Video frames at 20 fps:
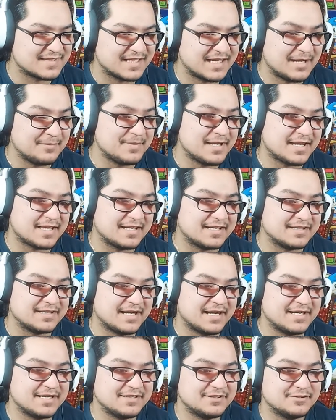I'm not gonna
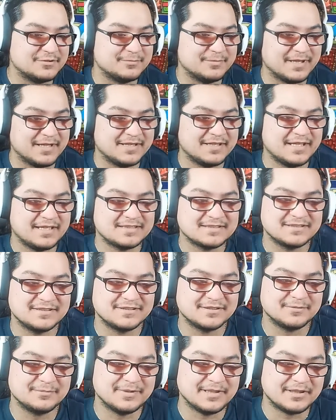lie to you, man. That's
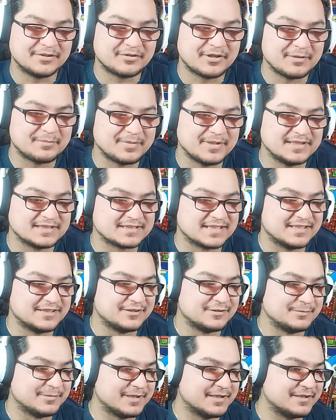gonna be creepy as
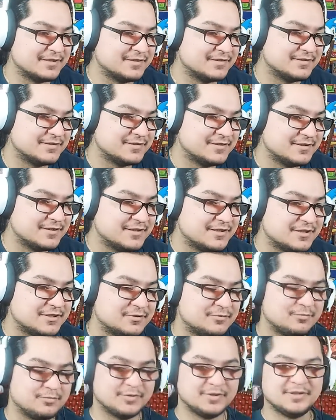hell, man. Good
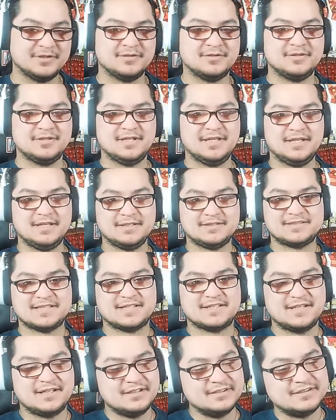job. Wouldn't
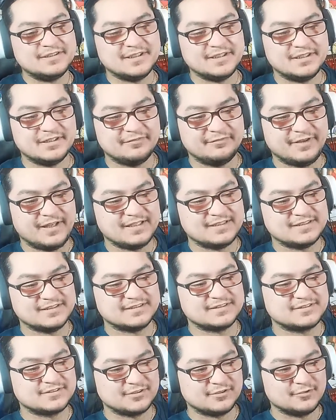technology
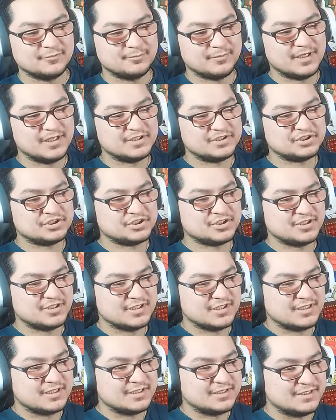advances so much
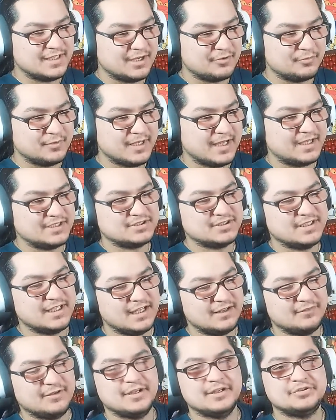like that we actually
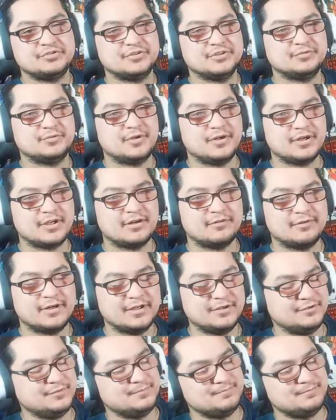have androids walking around.